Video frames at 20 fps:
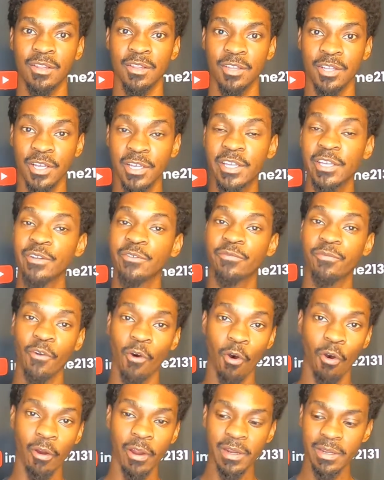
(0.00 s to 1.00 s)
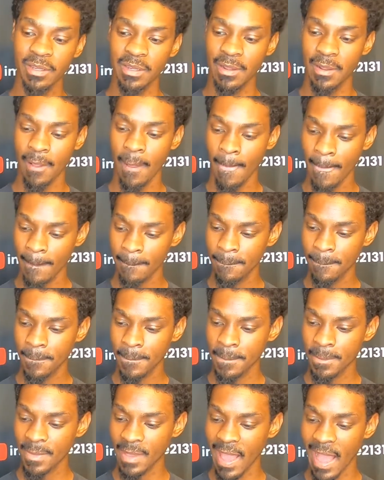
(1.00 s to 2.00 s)
Looking forward,
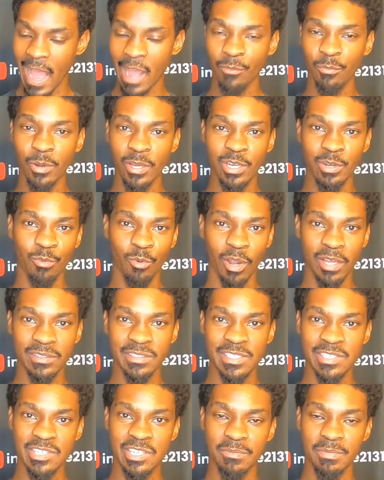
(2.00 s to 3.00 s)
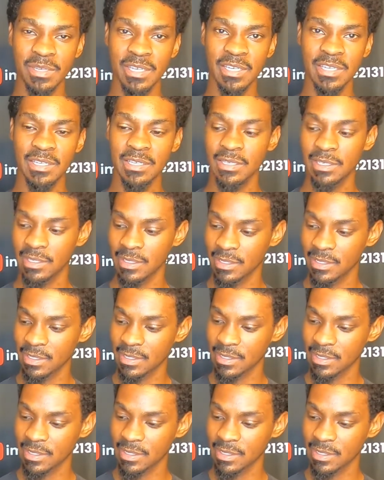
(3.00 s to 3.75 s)
I wouldn't want this to be